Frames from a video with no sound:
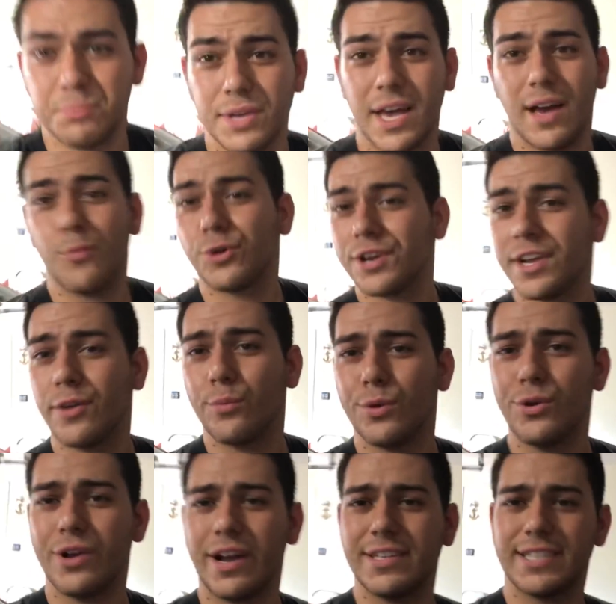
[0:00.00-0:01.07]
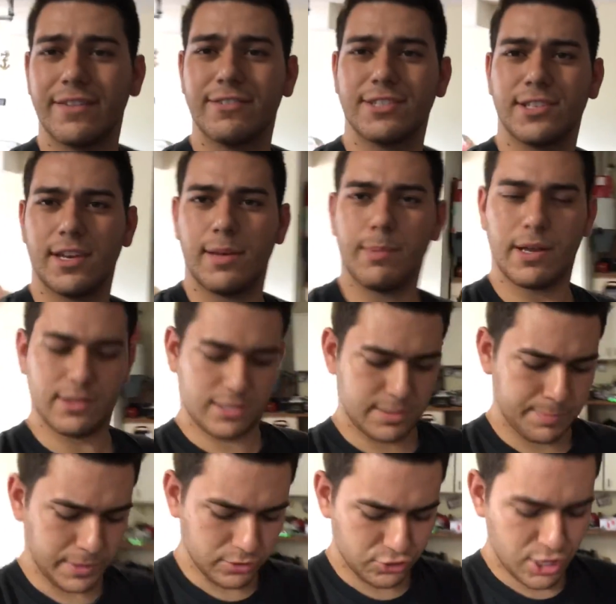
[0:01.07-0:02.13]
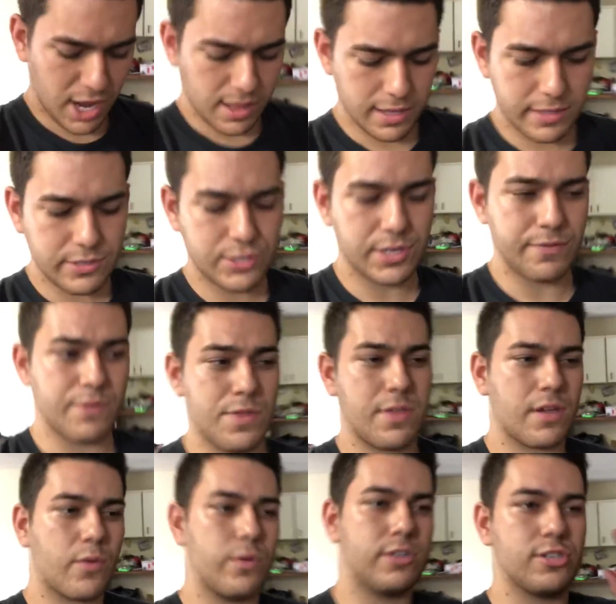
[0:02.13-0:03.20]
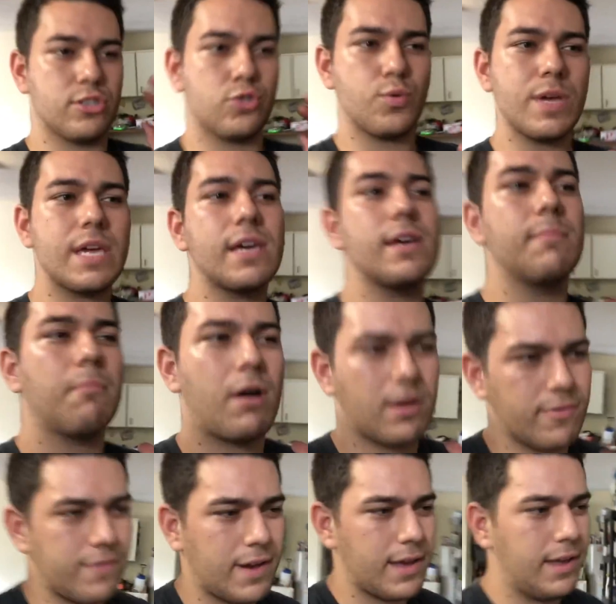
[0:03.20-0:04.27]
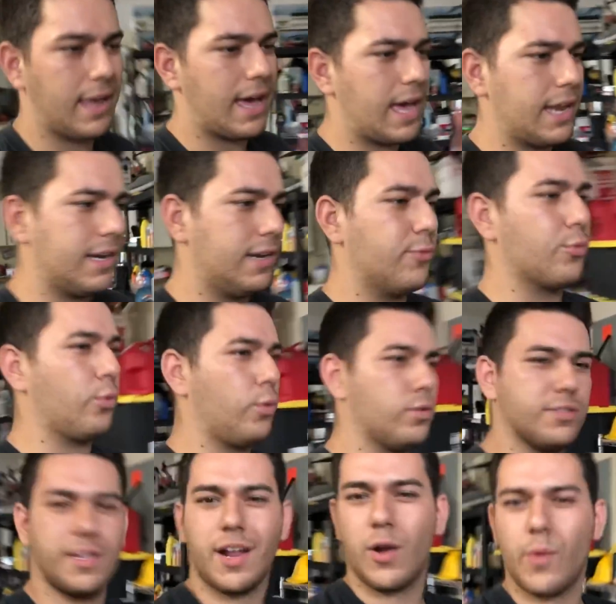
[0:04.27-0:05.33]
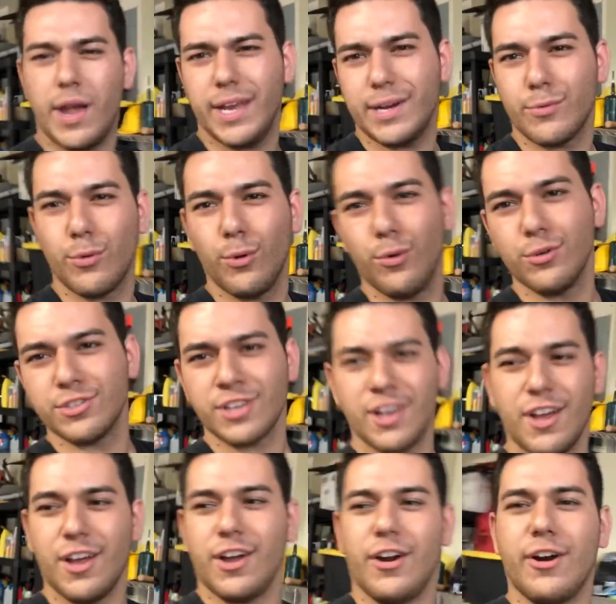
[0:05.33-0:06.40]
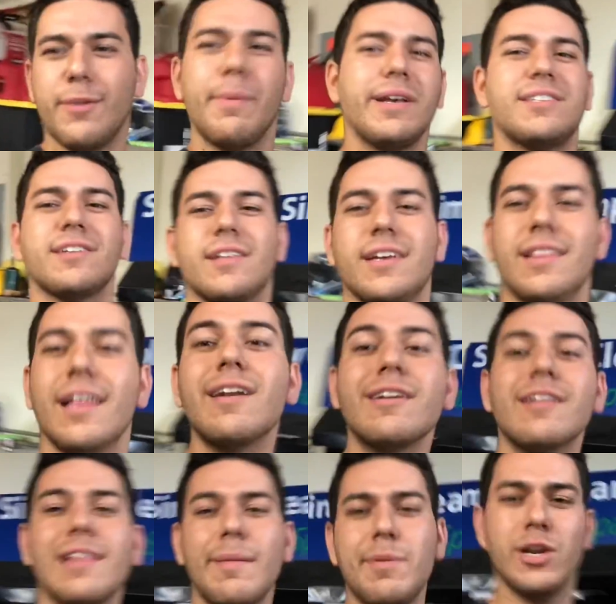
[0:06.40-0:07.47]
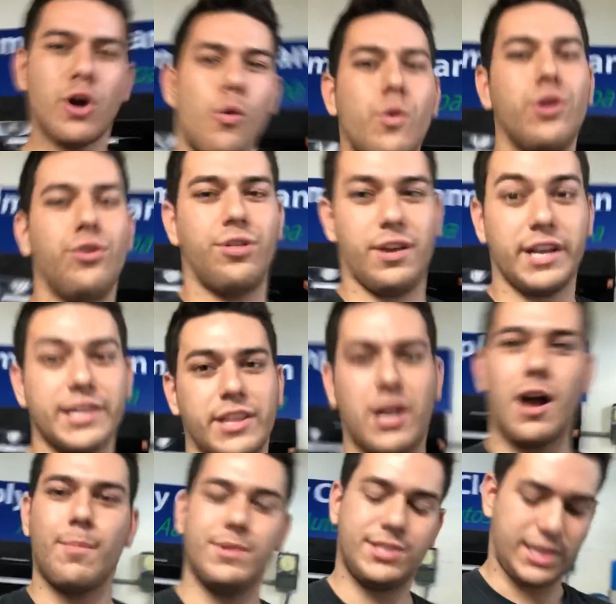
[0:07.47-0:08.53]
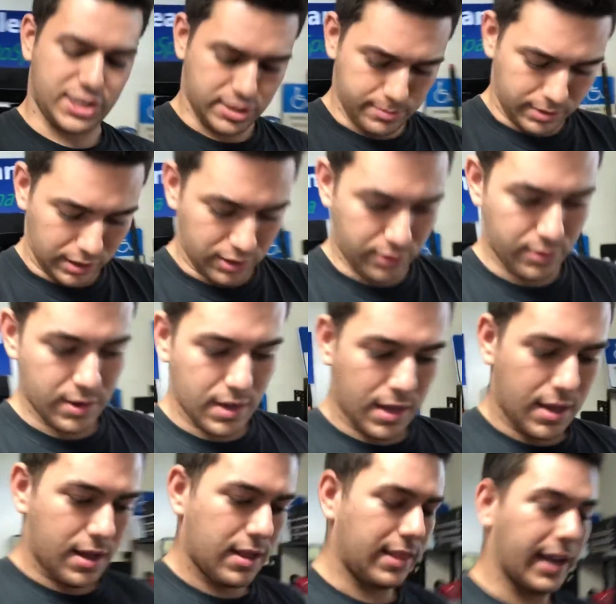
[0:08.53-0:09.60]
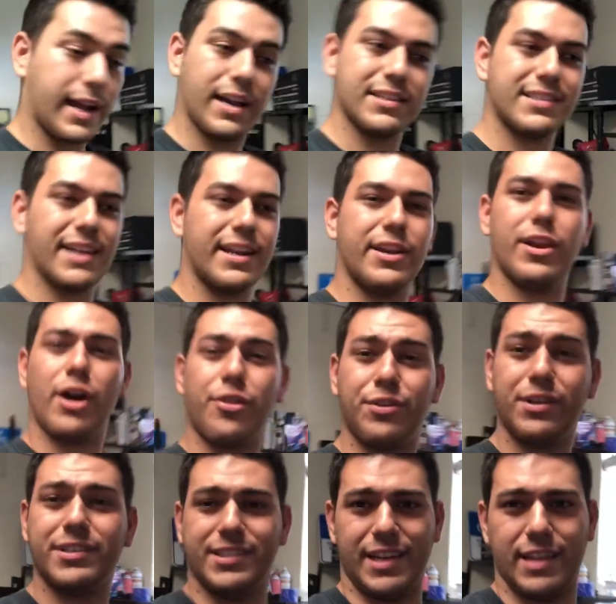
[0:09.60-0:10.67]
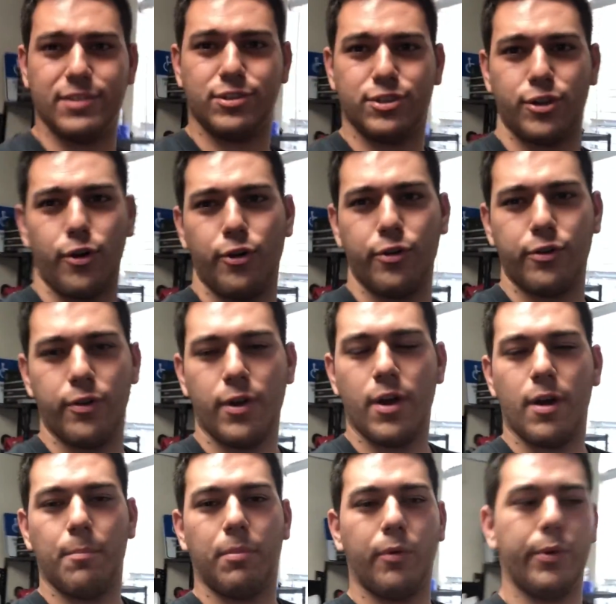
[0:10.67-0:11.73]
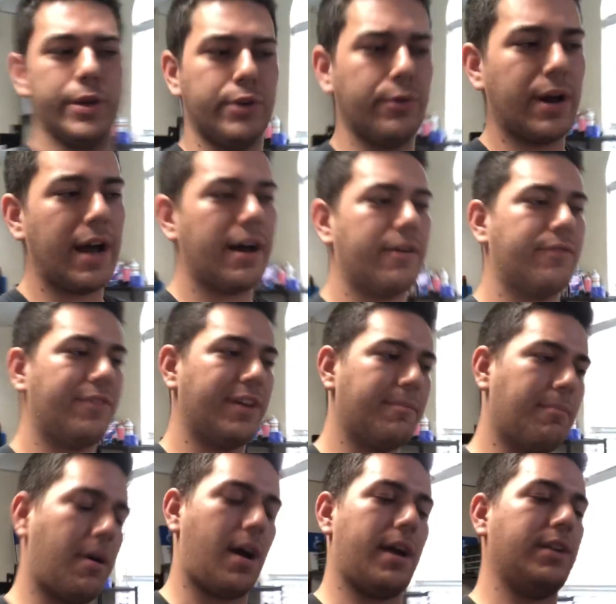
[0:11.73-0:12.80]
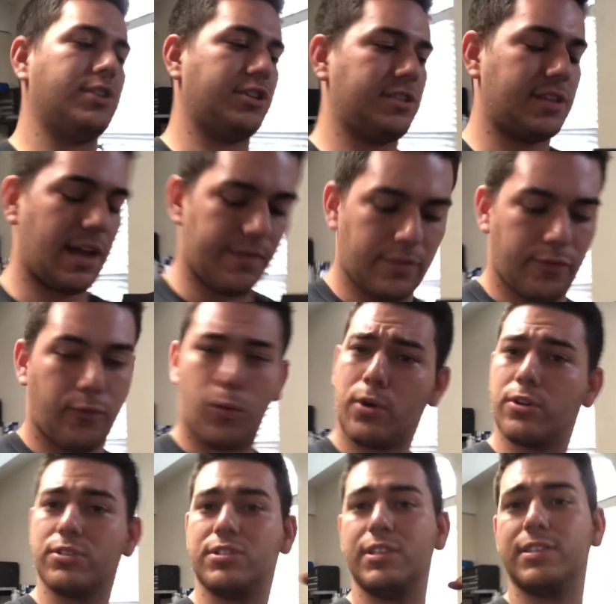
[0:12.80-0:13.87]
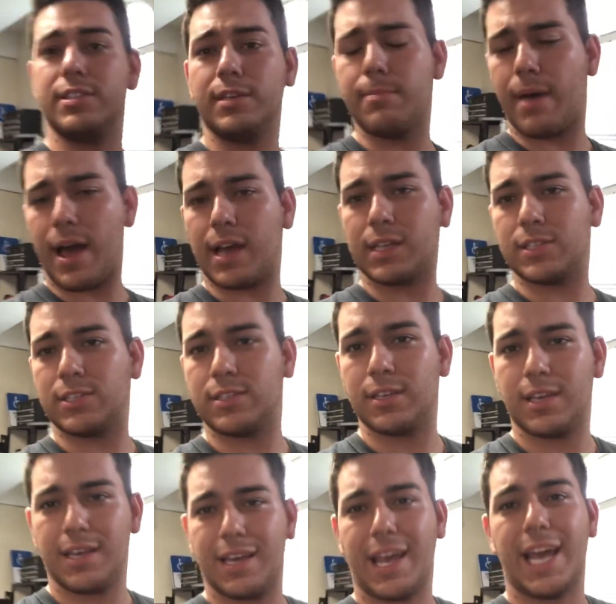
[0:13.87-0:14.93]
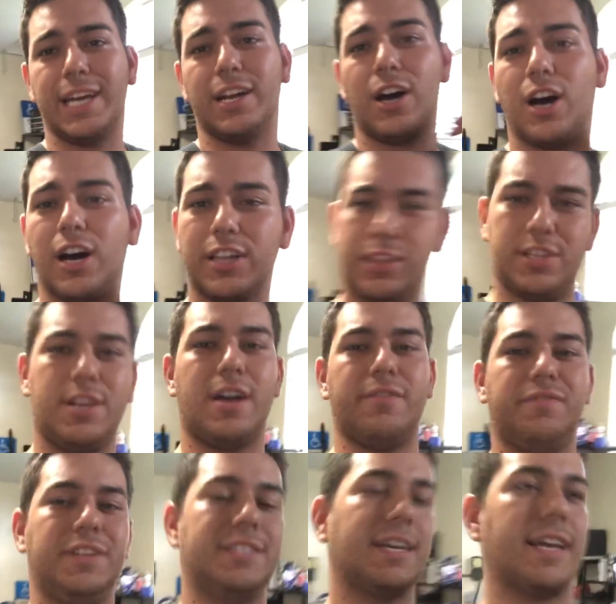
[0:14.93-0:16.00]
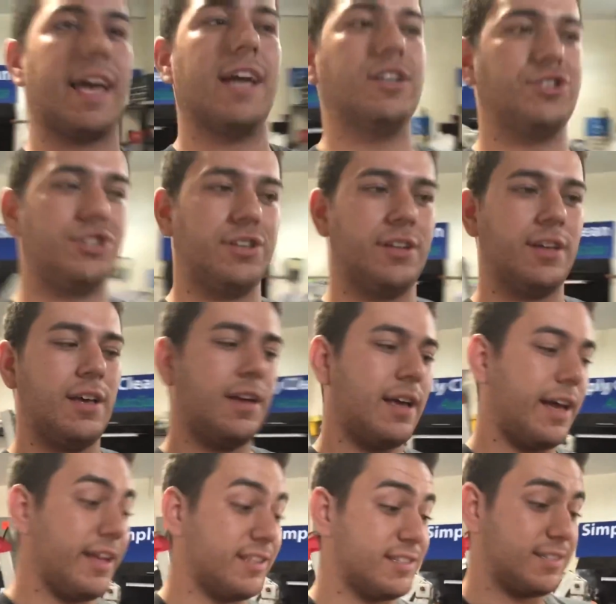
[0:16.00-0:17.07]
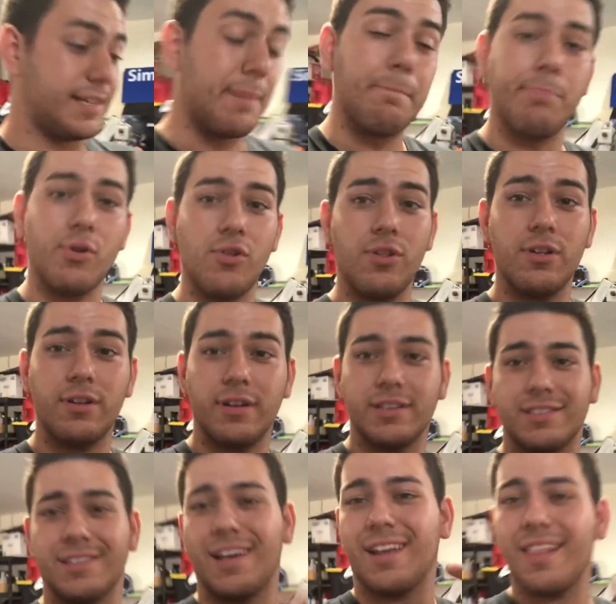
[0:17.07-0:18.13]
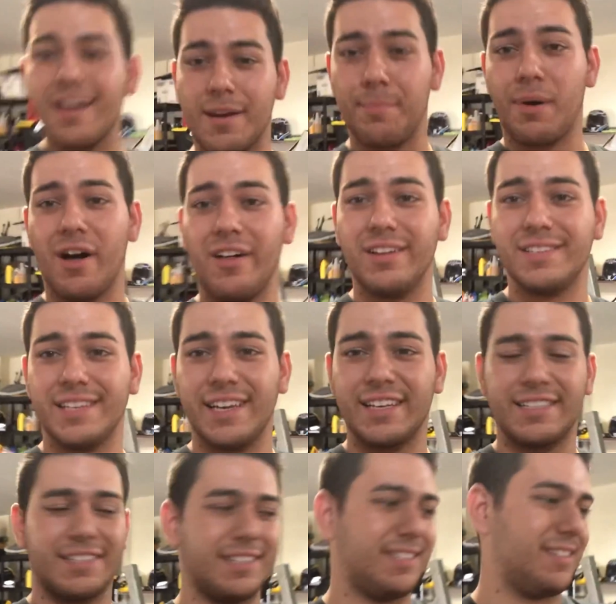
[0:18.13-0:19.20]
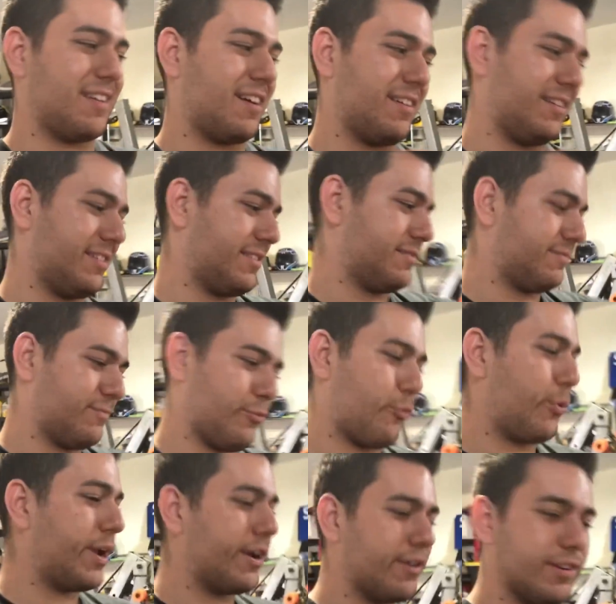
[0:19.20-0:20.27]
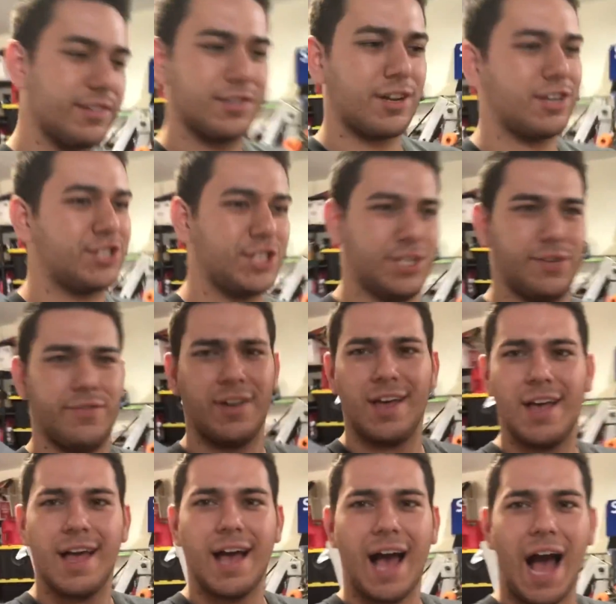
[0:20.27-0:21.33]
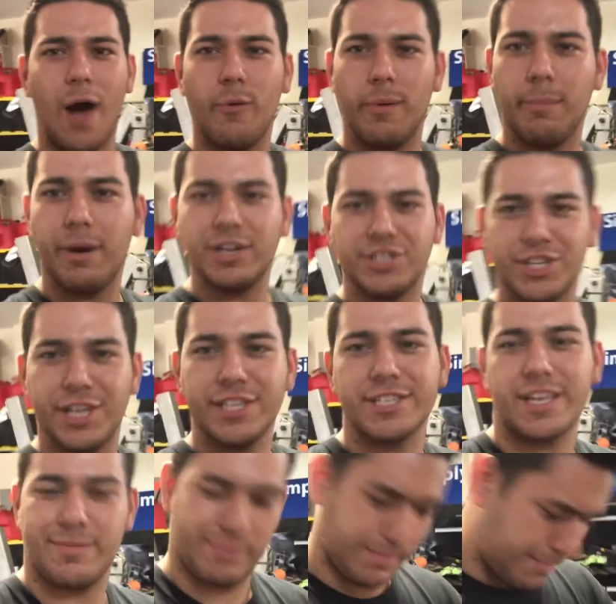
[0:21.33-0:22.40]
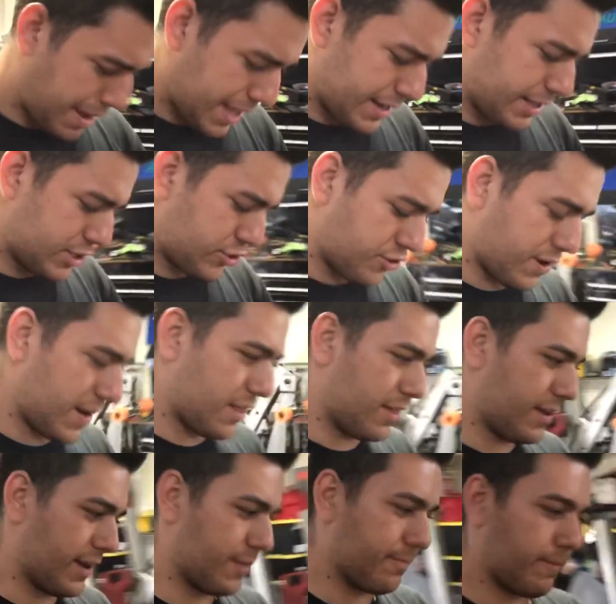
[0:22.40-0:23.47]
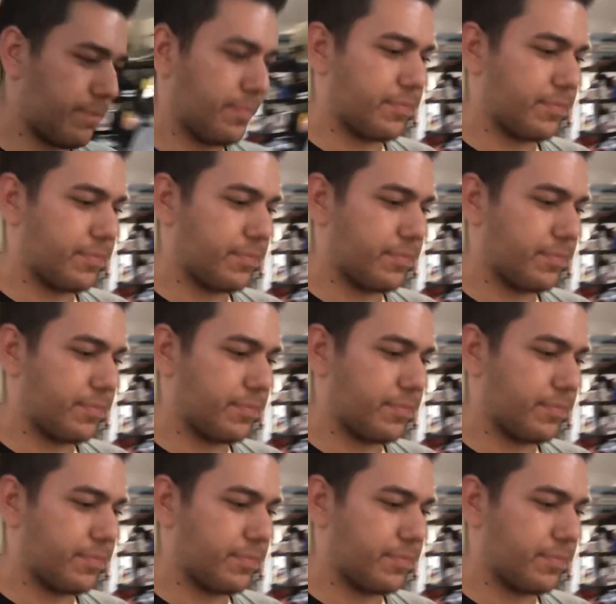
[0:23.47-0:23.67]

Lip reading: But yeah, I want to hear what you guys have to say about this build challenge. If you think we should tweak it, modify it, add any rules, take away any rules, or basically let me know what you think in the comment section below. Like I said, nothing is set in stone, but we do have in mind just to have the 400cc max and a Honda non-VTEC engine. It's simple, it's not a lot of politics, it's not a weird discussion of how a budget is going to be managed or anything.